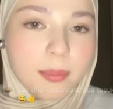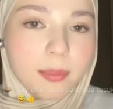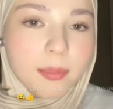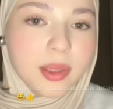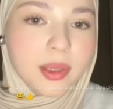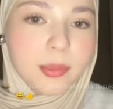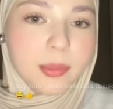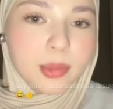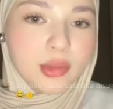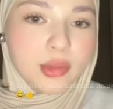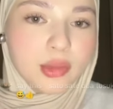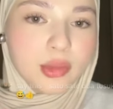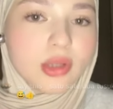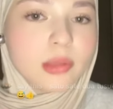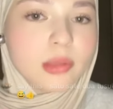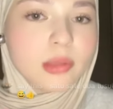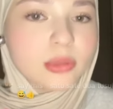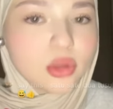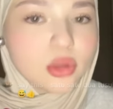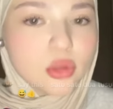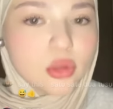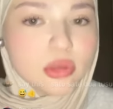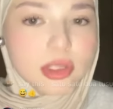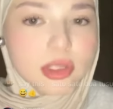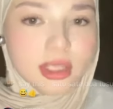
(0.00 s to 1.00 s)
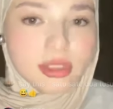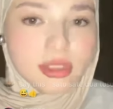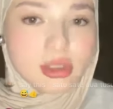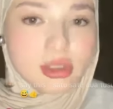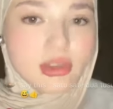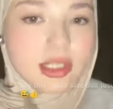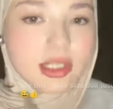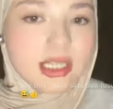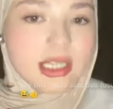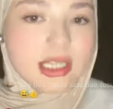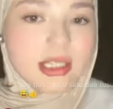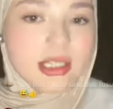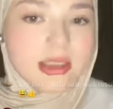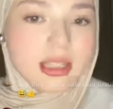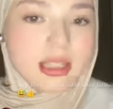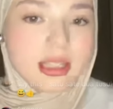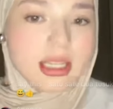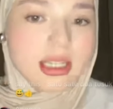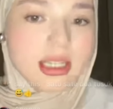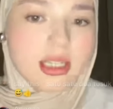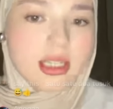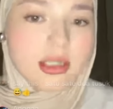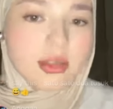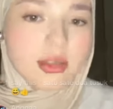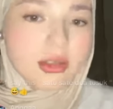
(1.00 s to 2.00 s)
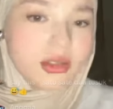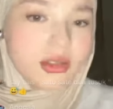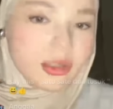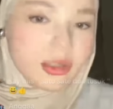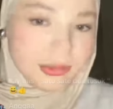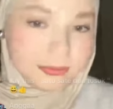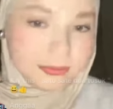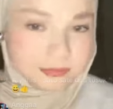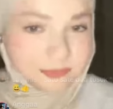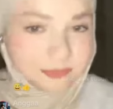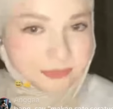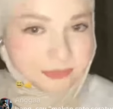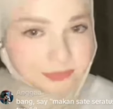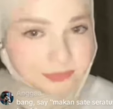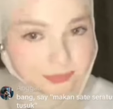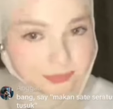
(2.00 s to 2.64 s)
people from Sunda. So they, you know.